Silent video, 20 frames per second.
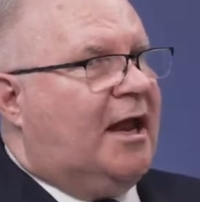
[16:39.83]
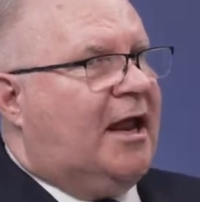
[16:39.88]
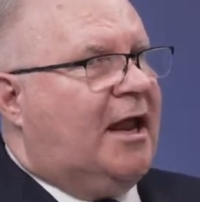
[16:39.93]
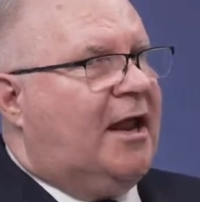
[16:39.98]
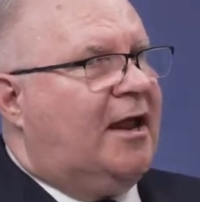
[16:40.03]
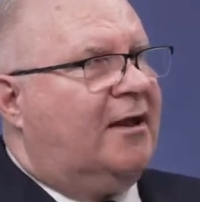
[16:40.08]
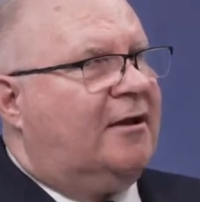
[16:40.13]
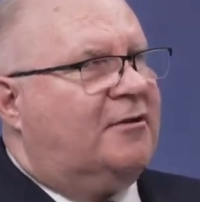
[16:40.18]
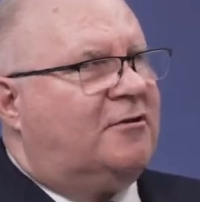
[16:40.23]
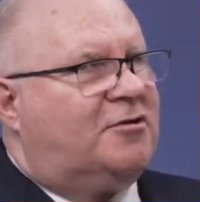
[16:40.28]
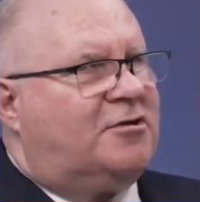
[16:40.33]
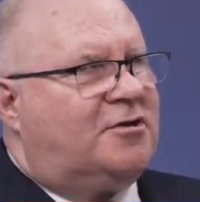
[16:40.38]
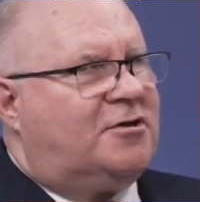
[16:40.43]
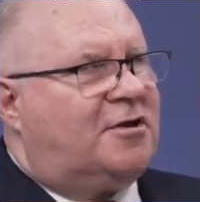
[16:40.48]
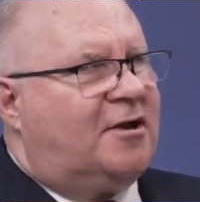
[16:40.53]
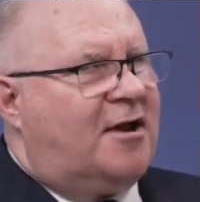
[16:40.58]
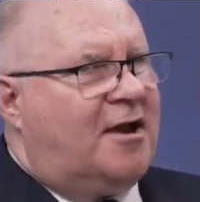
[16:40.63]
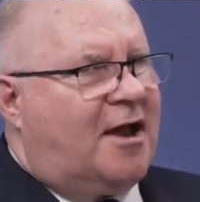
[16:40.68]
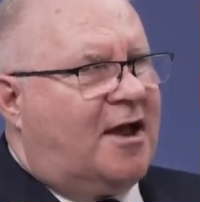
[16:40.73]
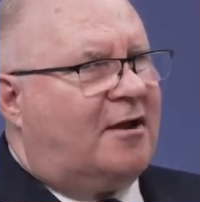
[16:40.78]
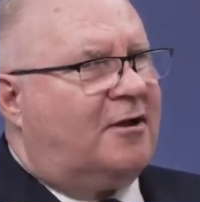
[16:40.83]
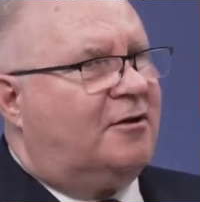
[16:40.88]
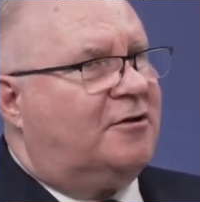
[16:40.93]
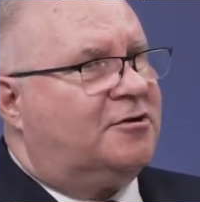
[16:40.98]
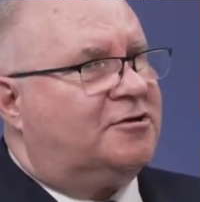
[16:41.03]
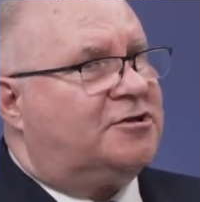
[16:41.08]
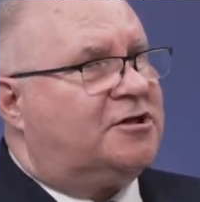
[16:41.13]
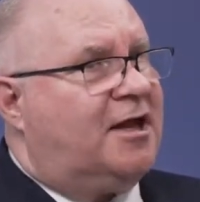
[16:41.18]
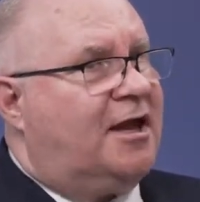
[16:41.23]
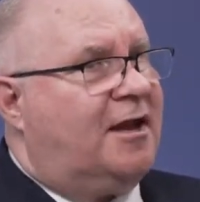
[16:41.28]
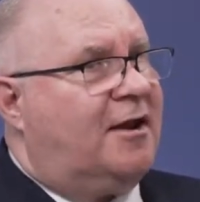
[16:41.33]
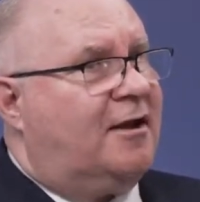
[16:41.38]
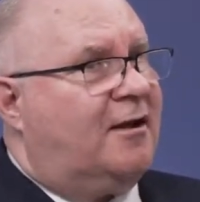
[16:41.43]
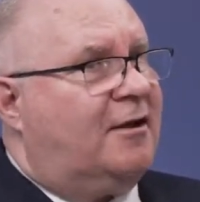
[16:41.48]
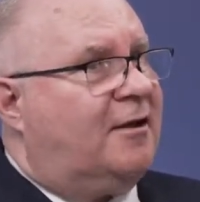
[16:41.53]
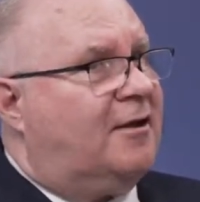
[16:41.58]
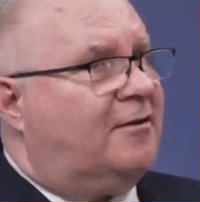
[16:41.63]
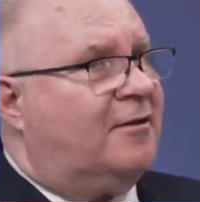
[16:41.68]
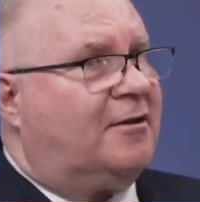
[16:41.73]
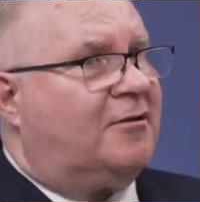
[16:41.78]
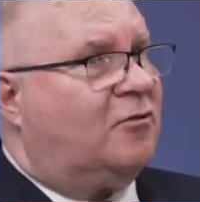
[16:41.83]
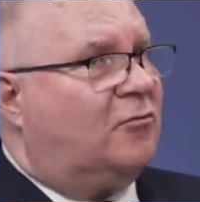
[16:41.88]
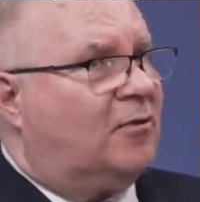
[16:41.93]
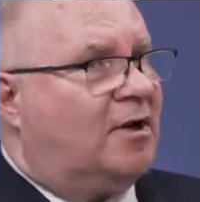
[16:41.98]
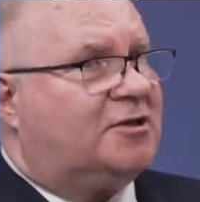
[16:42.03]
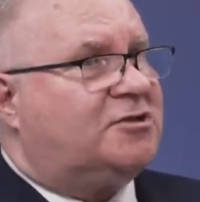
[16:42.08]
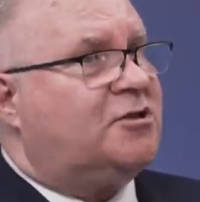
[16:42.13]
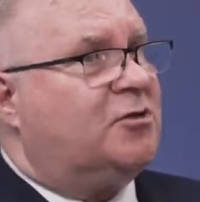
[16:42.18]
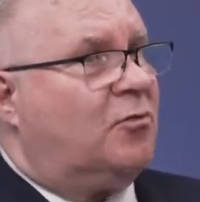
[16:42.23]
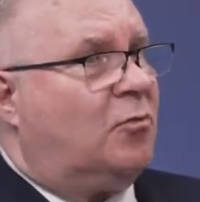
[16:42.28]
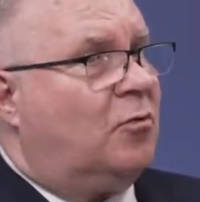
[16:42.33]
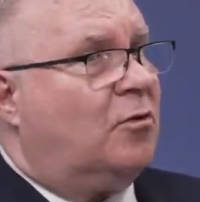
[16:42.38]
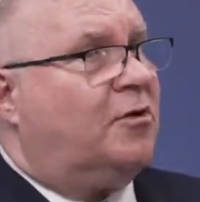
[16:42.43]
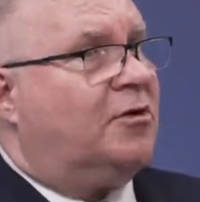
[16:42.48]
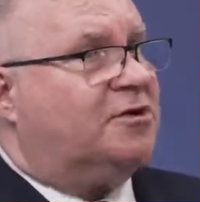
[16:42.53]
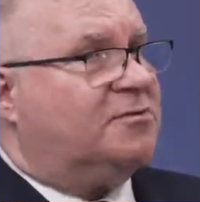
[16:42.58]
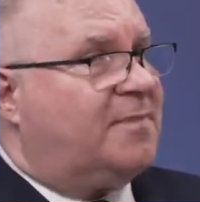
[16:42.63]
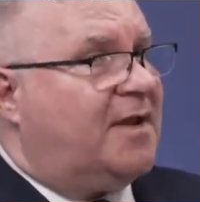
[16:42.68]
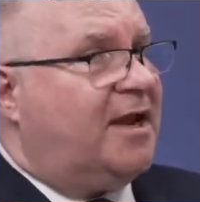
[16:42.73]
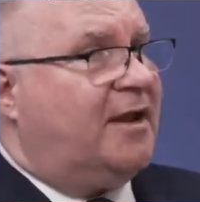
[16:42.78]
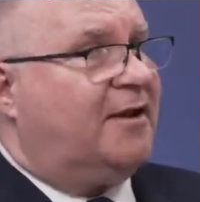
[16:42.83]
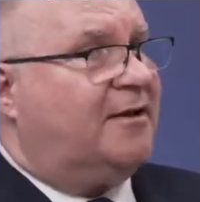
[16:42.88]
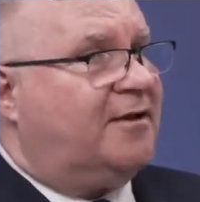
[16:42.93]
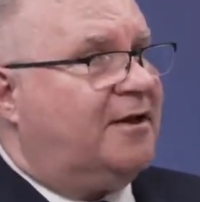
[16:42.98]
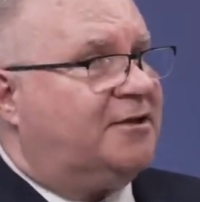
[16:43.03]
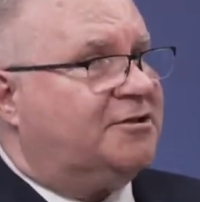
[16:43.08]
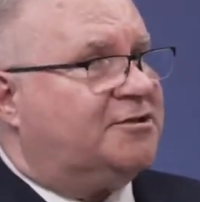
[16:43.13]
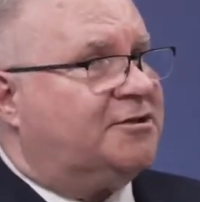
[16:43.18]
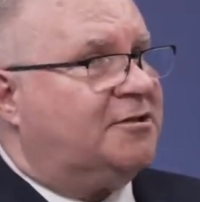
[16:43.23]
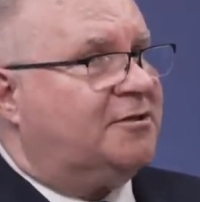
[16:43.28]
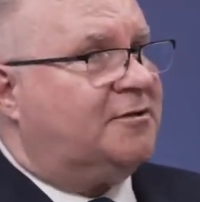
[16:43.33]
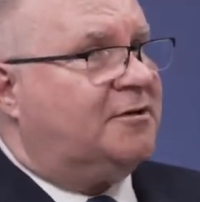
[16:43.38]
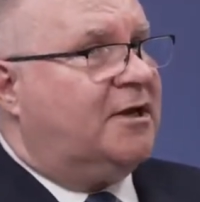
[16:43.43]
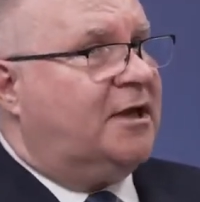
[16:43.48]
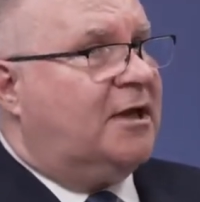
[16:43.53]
and to not understand that the rest of the world is paying attention.